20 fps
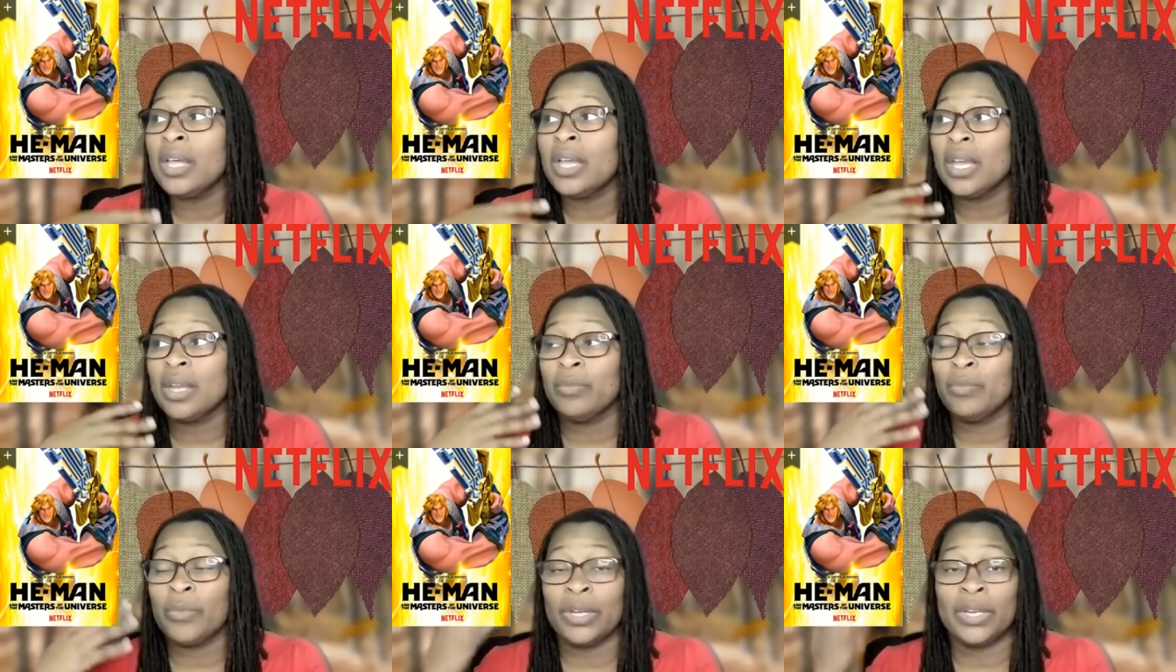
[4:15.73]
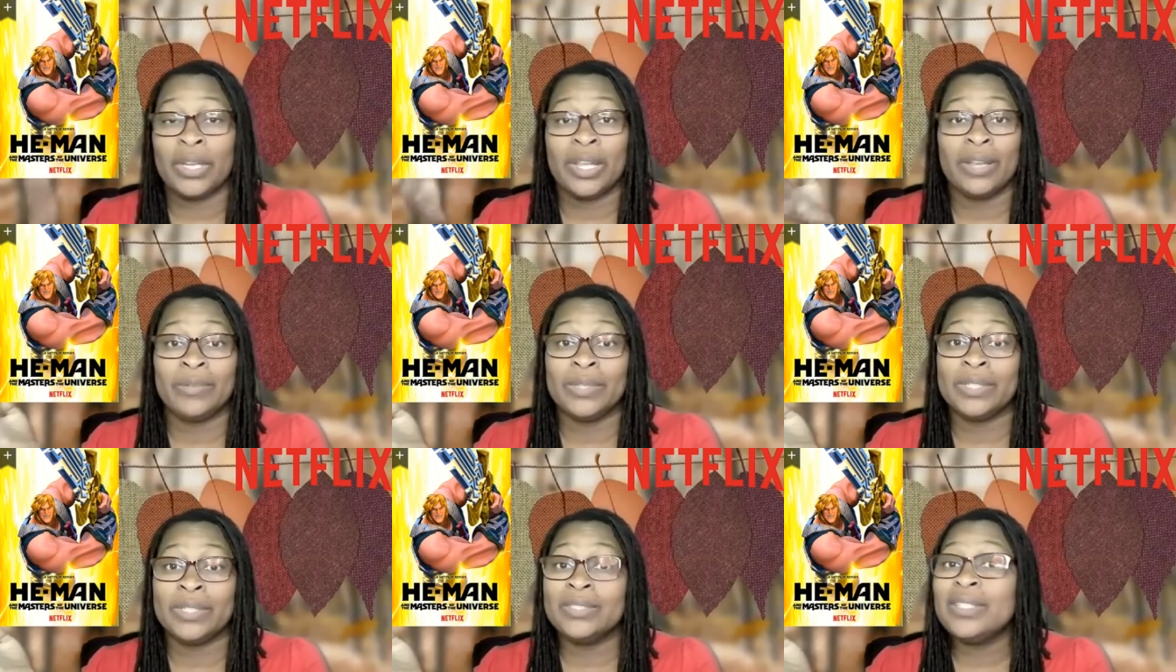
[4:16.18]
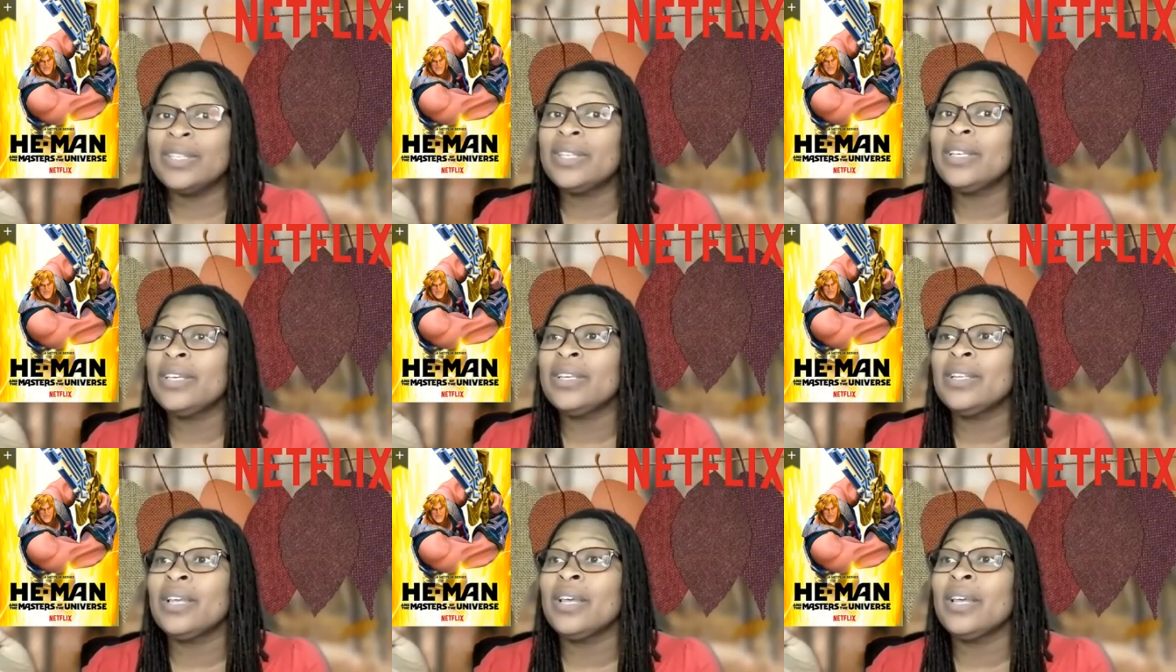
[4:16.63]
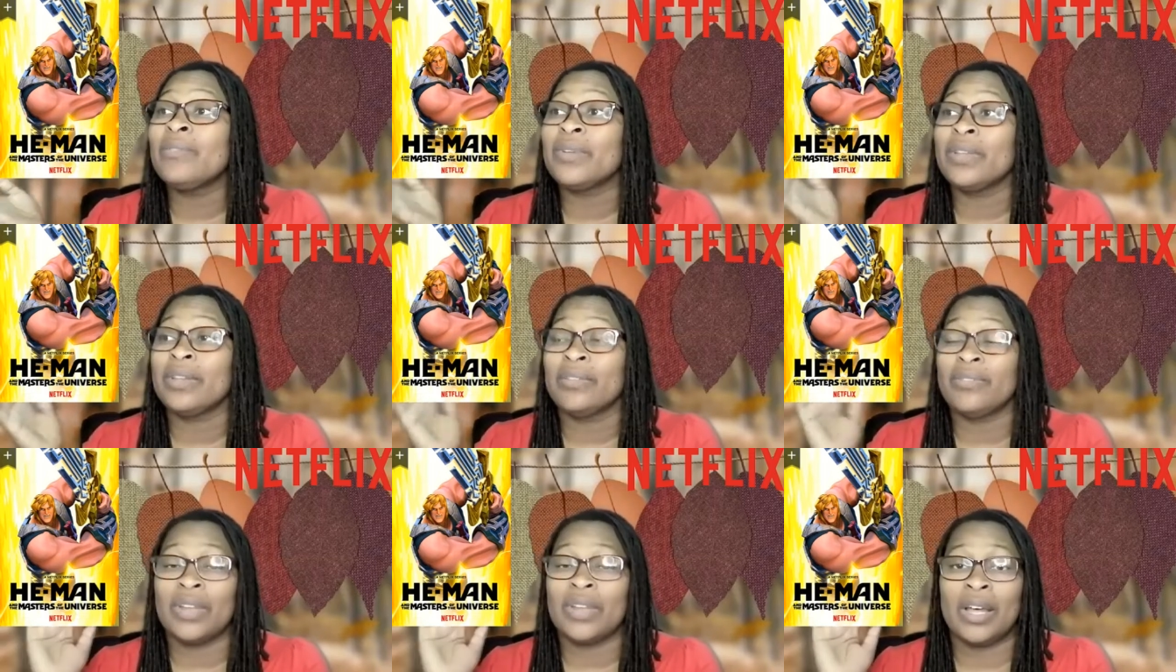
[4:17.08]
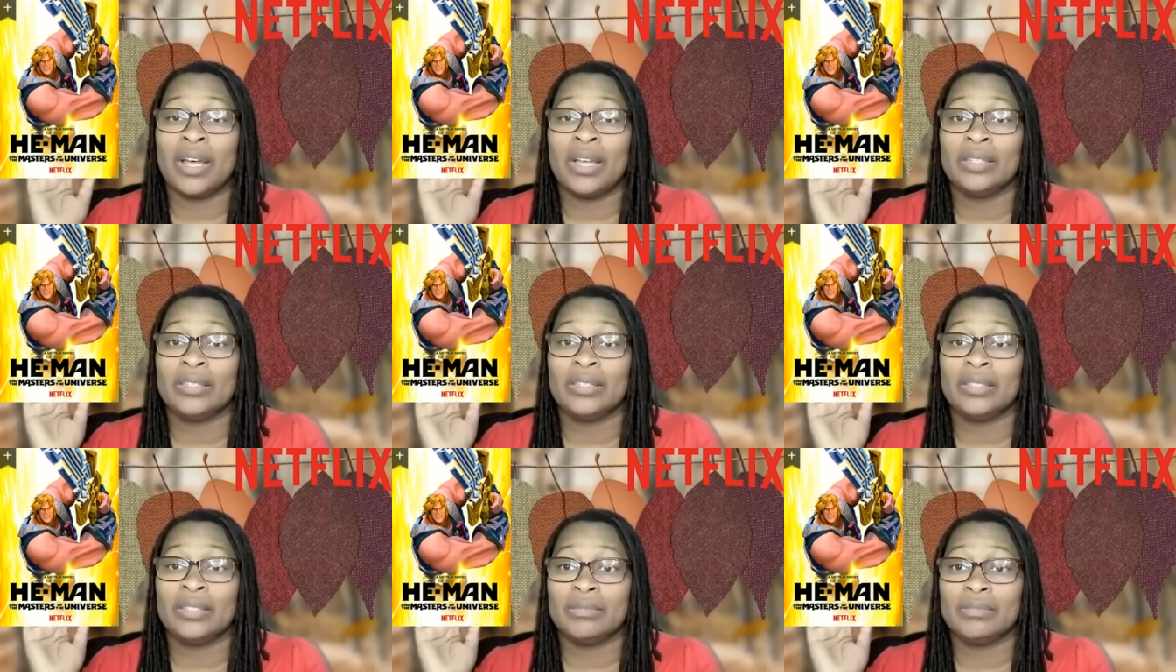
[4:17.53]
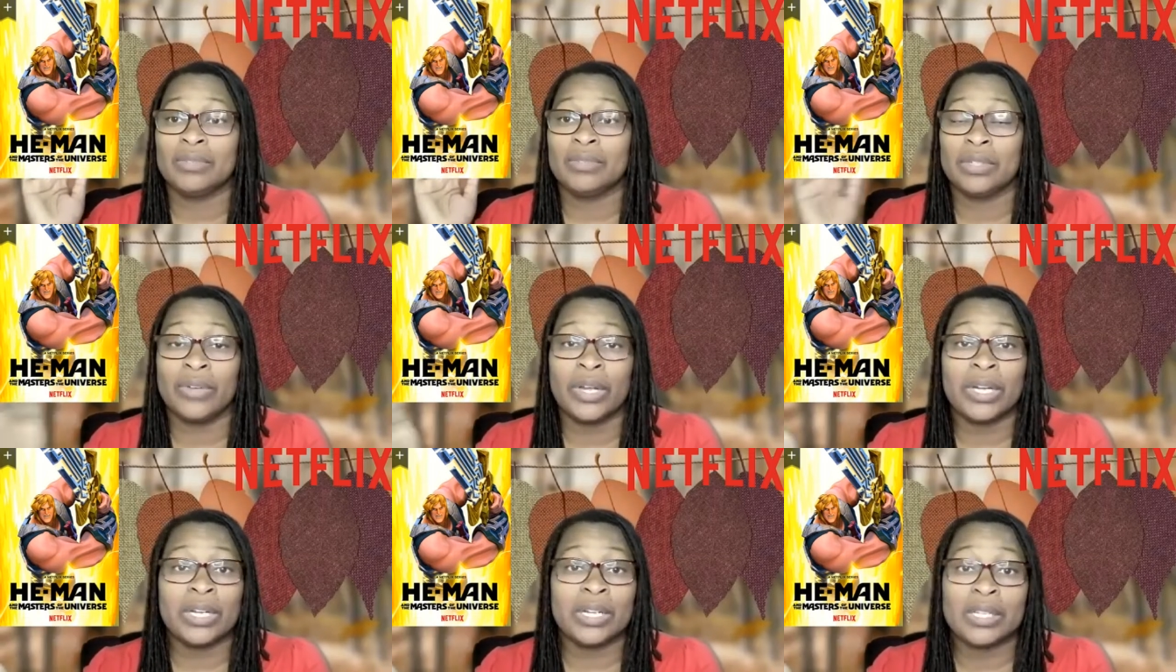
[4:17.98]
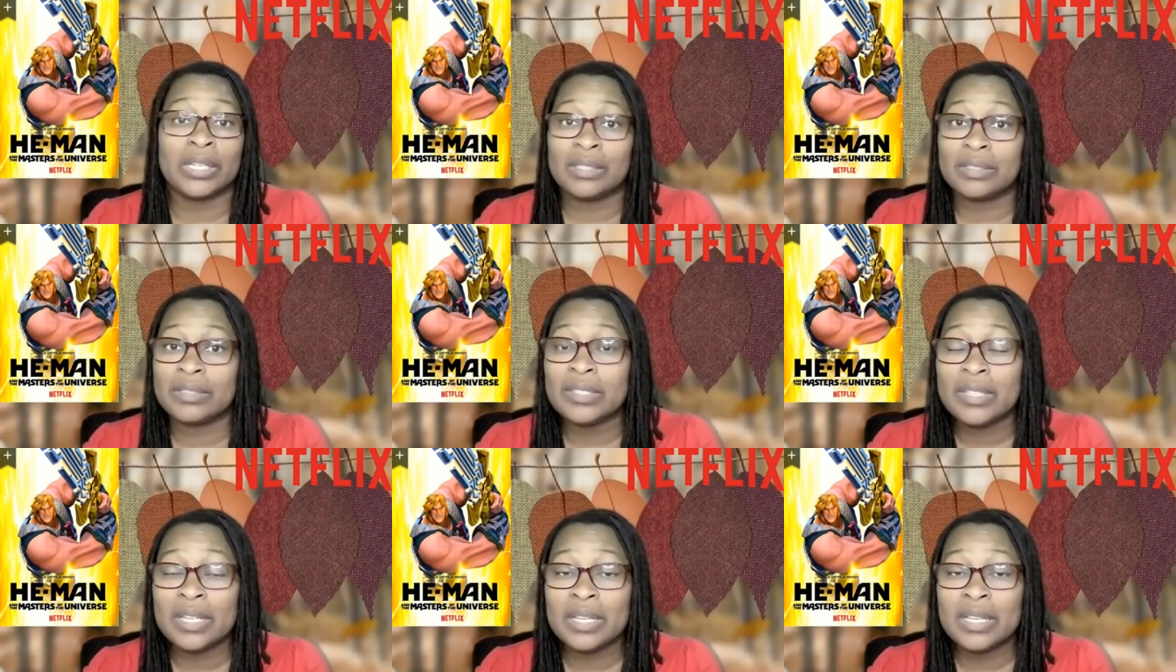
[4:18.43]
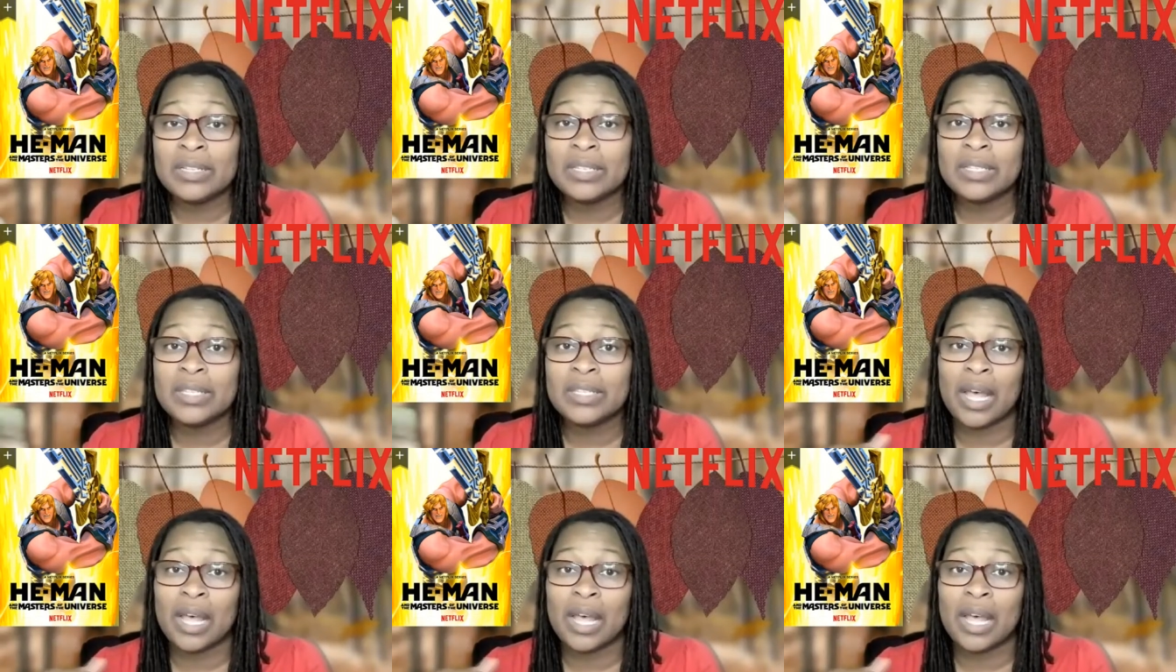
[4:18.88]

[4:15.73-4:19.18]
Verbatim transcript: And one day we did, and we have not regretted it since.